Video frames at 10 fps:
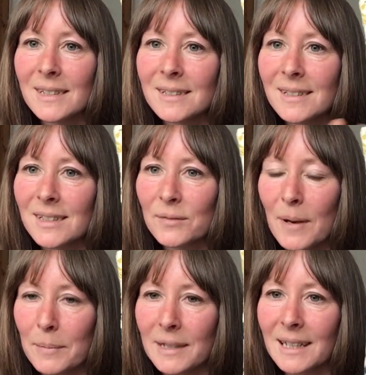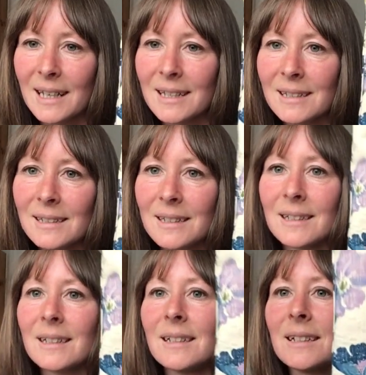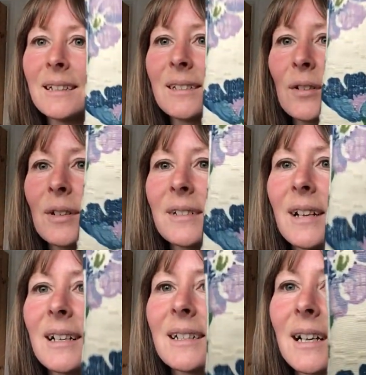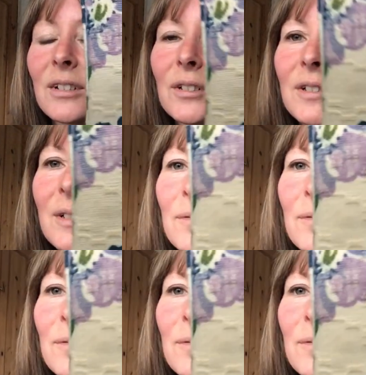It's this fabric again. It's got a slight texture to the